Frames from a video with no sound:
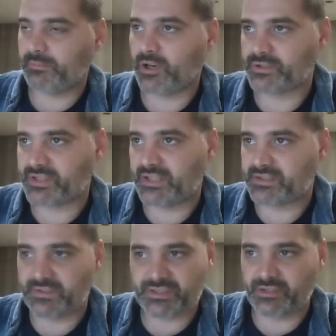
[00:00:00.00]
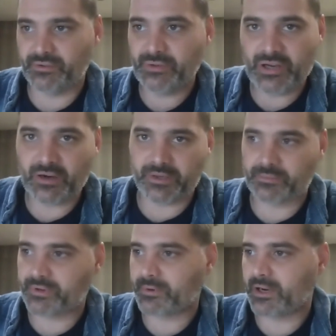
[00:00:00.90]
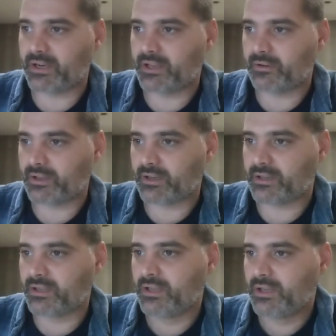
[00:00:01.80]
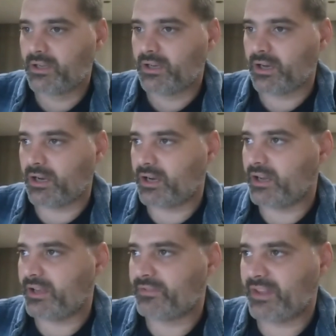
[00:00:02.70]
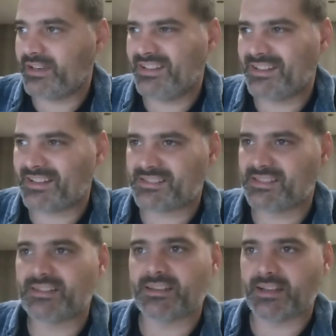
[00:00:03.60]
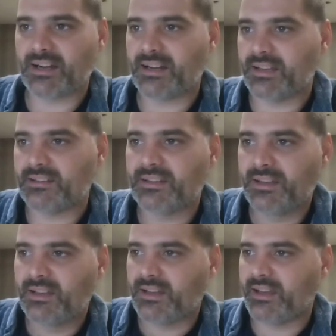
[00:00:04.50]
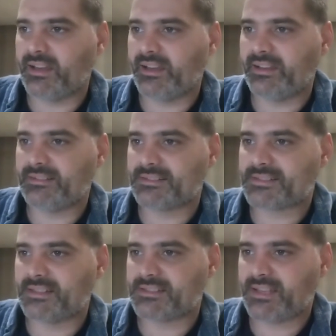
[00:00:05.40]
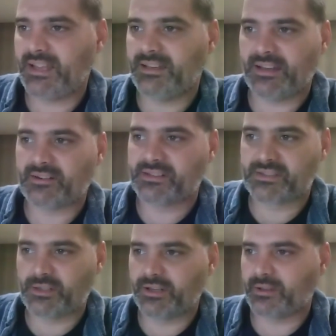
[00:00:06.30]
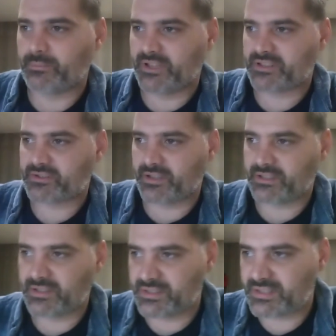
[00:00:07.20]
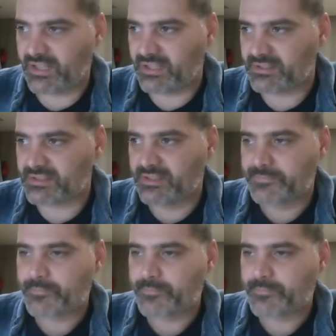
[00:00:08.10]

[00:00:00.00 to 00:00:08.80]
all sides of it, so no impropriety going on. And then he cuts into 9 and says, hey, now concerning the ministering to the saints,